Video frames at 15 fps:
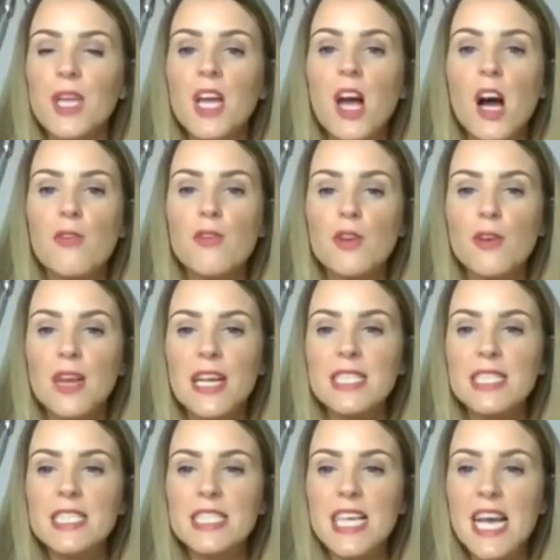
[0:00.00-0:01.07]
I've
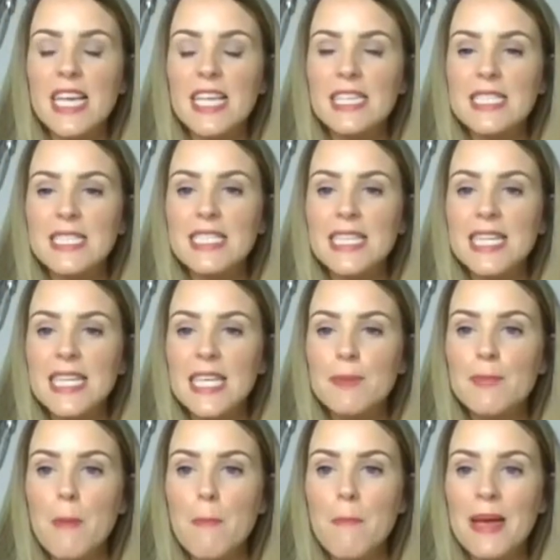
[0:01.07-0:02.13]
created a sleep
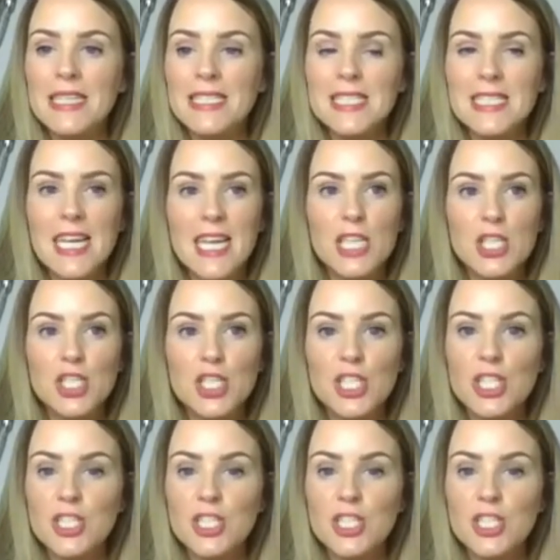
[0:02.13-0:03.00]
meditation.